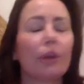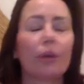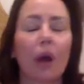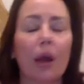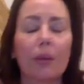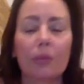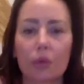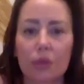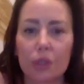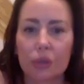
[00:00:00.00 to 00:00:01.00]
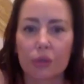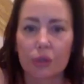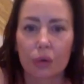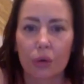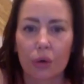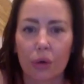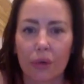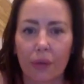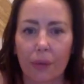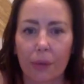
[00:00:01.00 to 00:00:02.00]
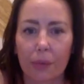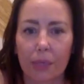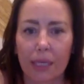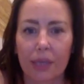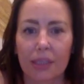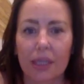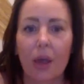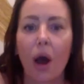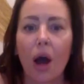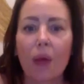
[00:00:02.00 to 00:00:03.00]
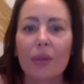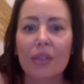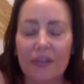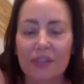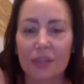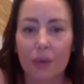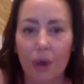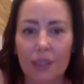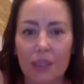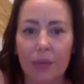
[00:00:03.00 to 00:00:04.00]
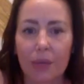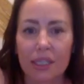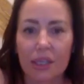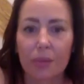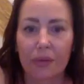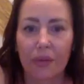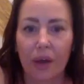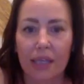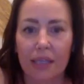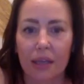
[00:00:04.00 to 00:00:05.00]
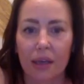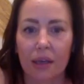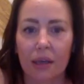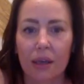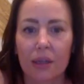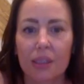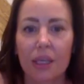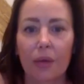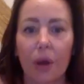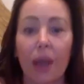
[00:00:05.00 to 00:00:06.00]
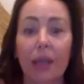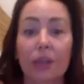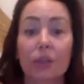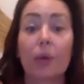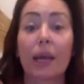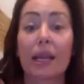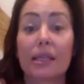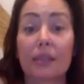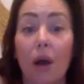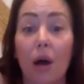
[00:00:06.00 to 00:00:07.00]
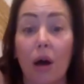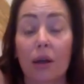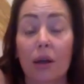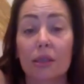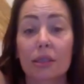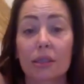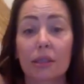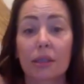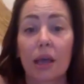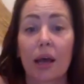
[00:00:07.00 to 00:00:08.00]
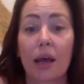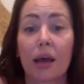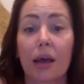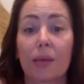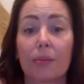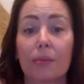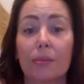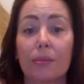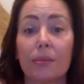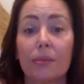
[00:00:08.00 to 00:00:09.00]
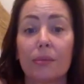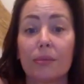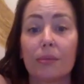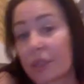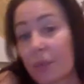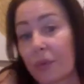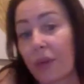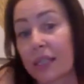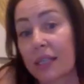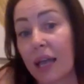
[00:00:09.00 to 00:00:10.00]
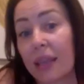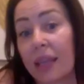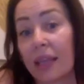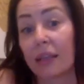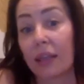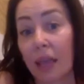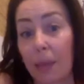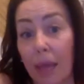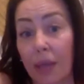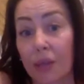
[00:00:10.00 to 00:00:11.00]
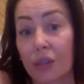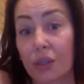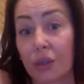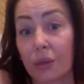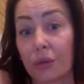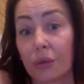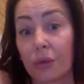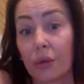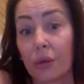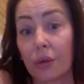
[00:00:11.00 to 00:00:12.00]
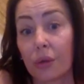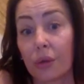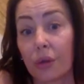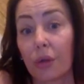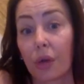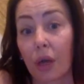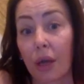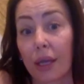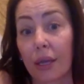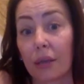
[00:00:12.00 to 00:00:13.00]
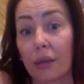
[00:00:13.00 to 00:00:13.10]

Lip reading: I'm not too sure, if I'm completely honest. I would have to ask my supervisor. So I could always ask my supervisor and then get back to your client.